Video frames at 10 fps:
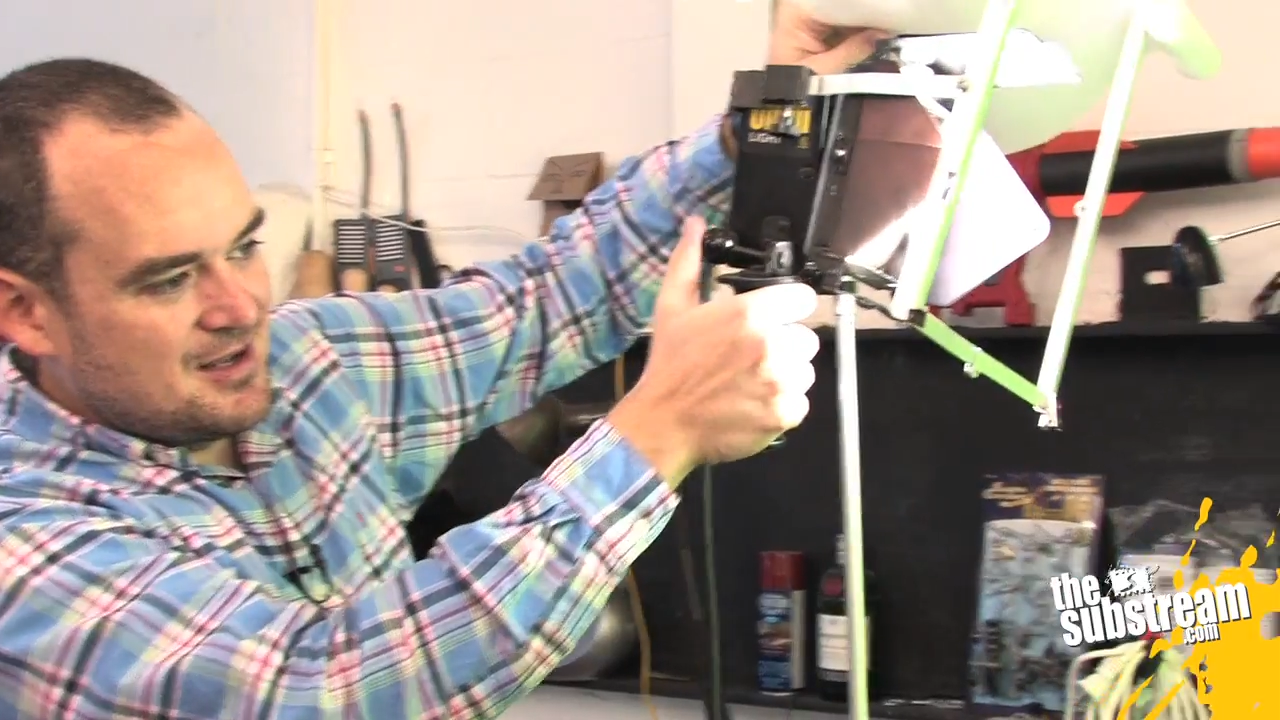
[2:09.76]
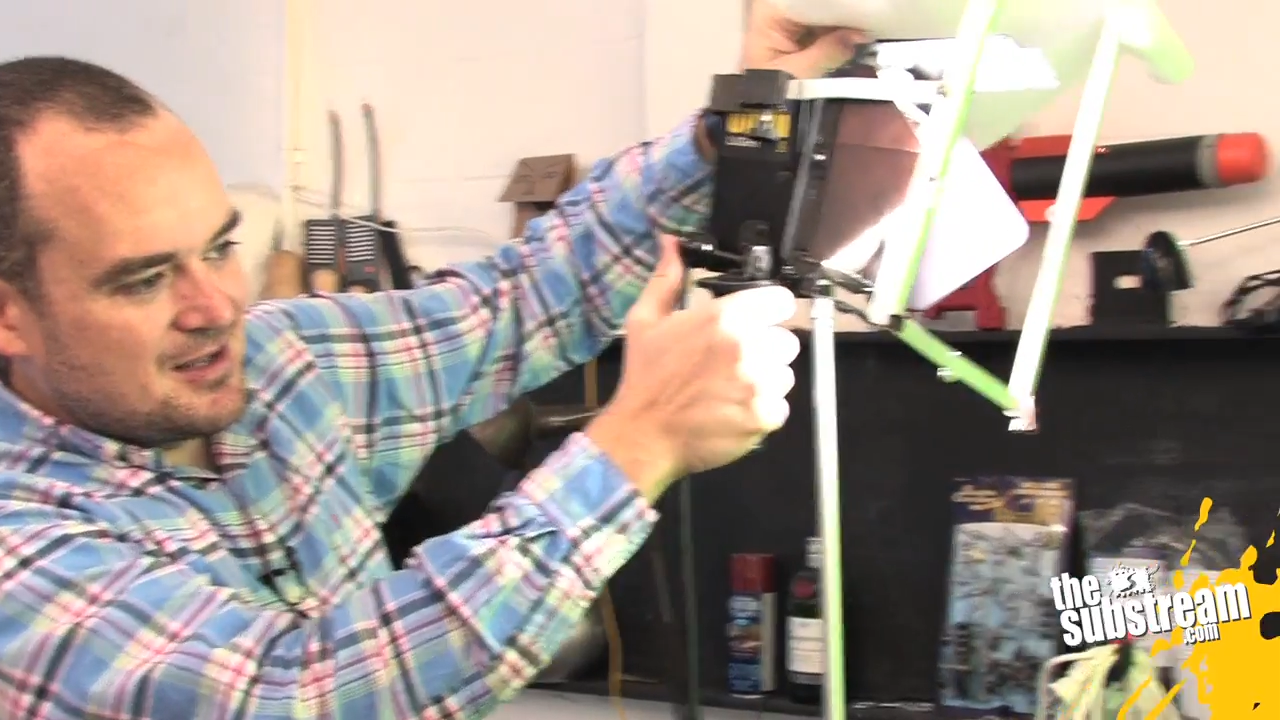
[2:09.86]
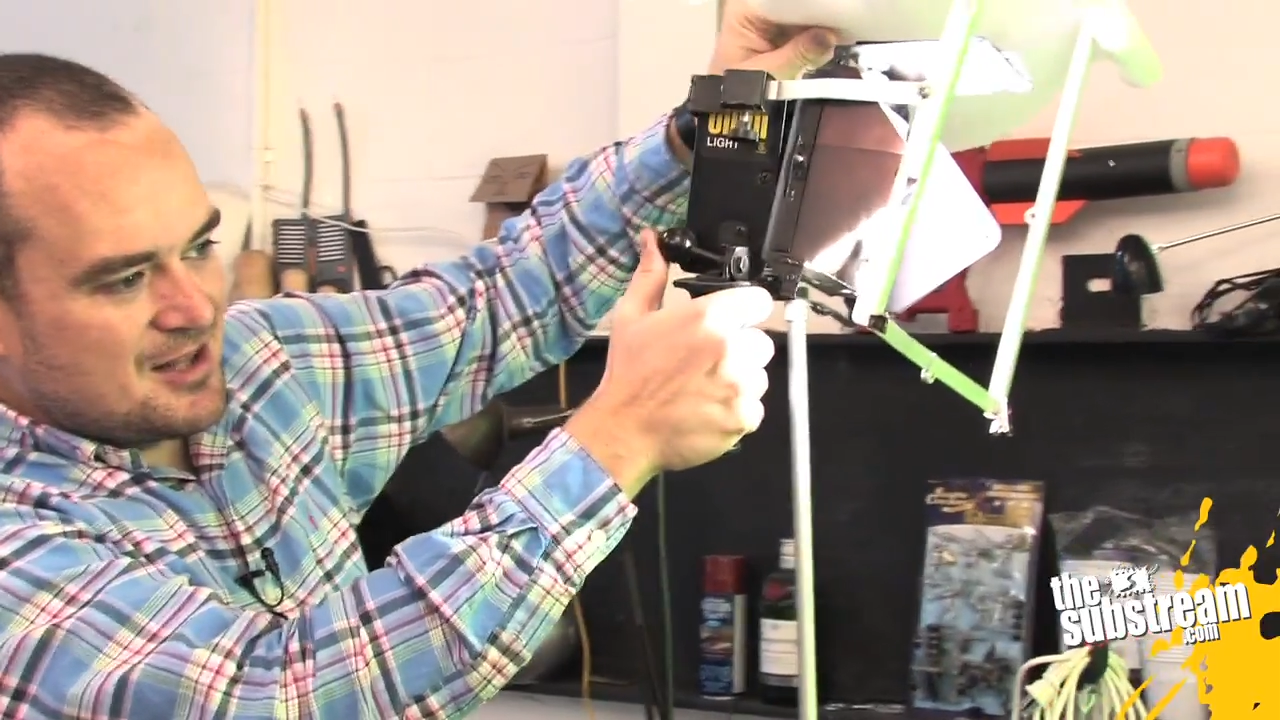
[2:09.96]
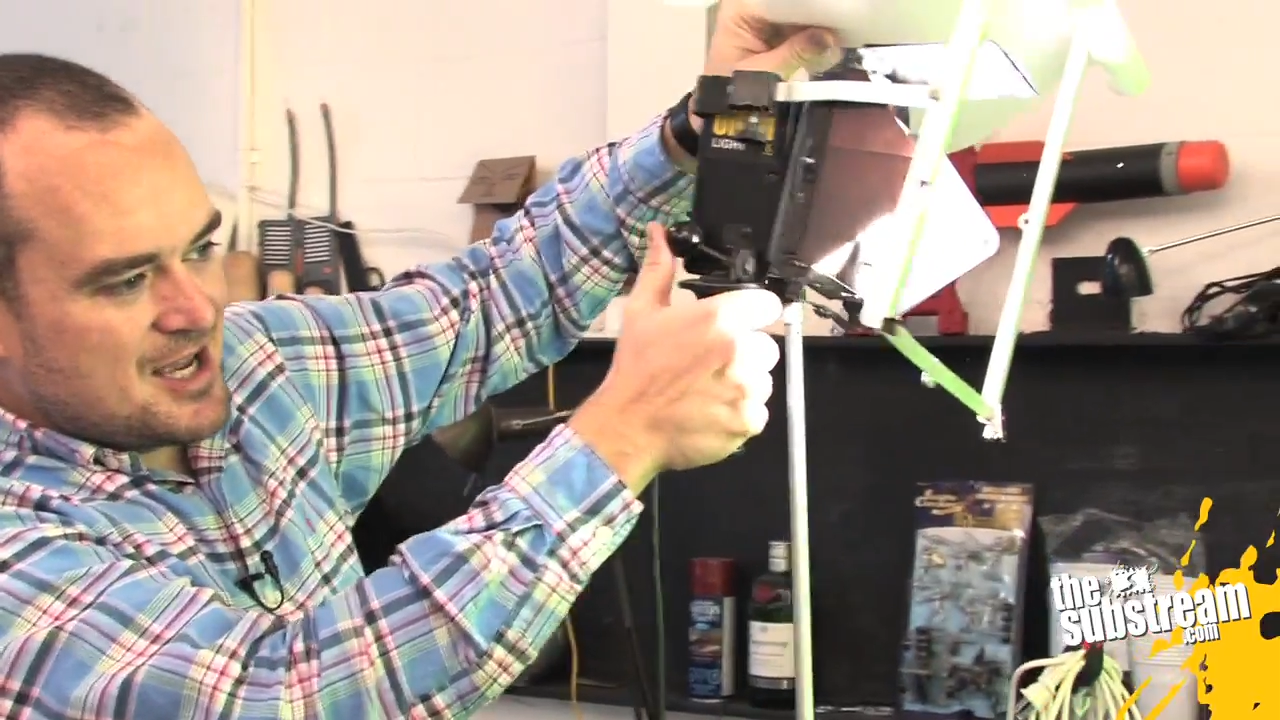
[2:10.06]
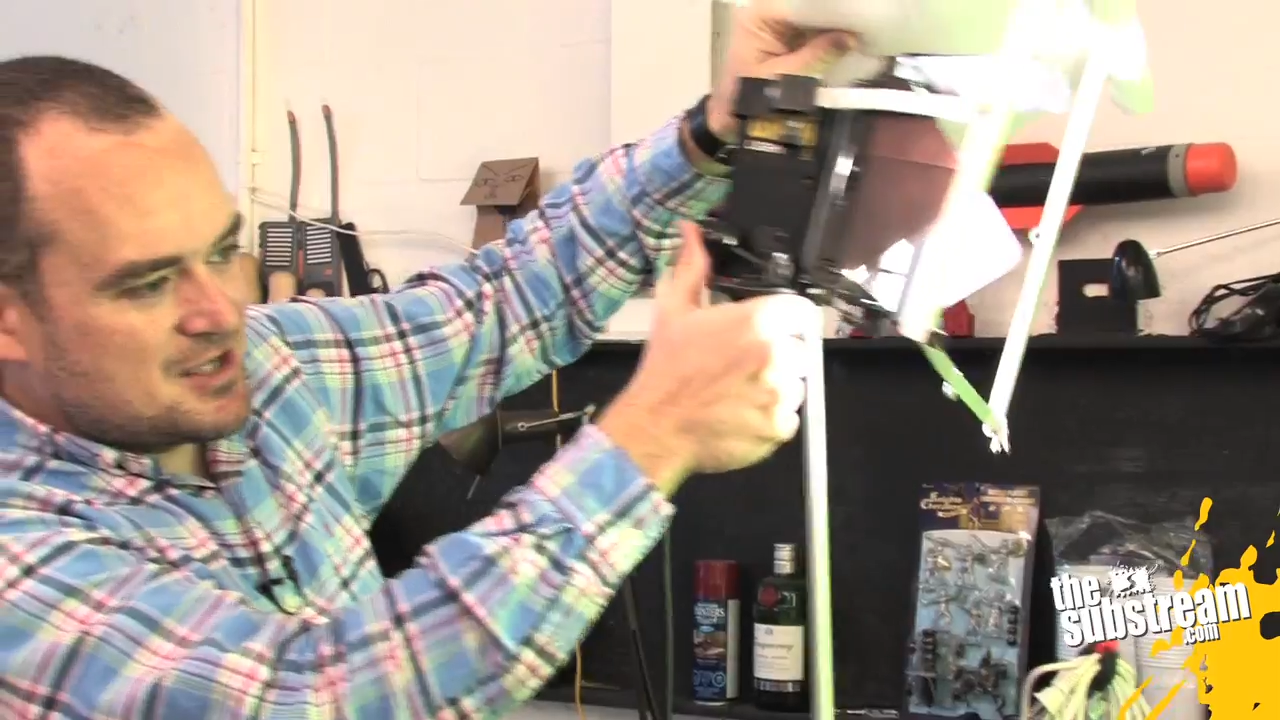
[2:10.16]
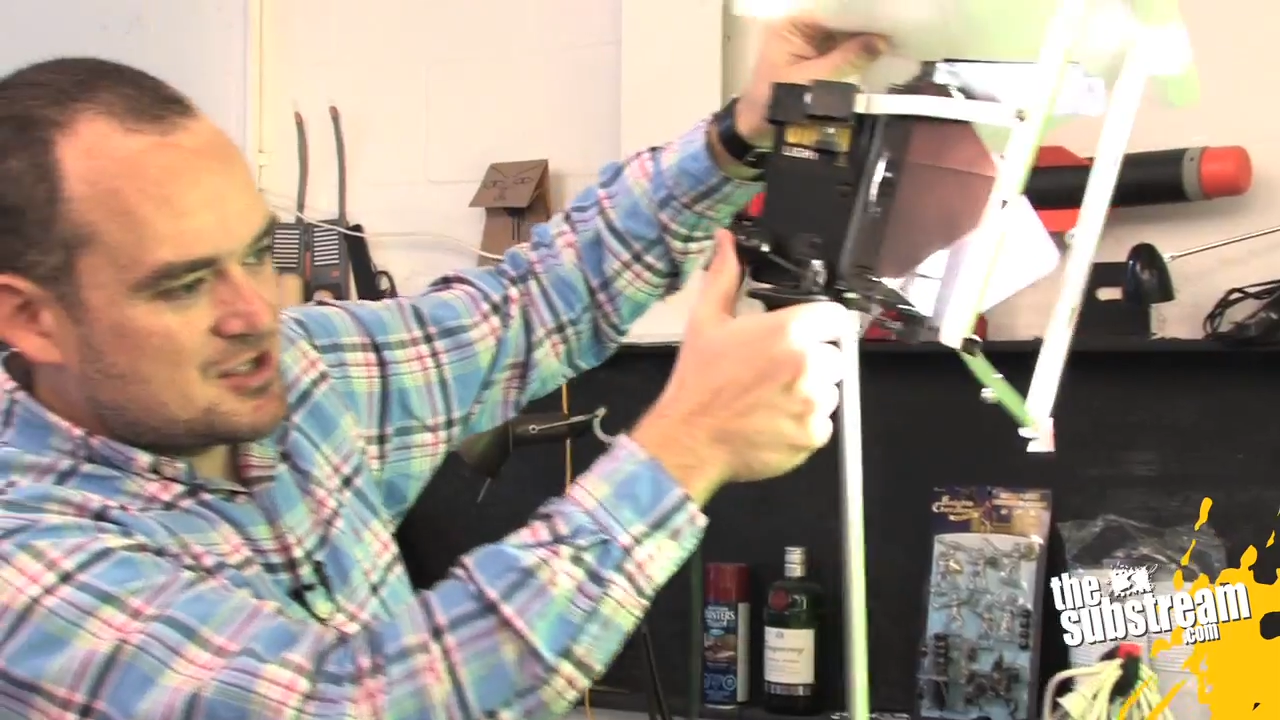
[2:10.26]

like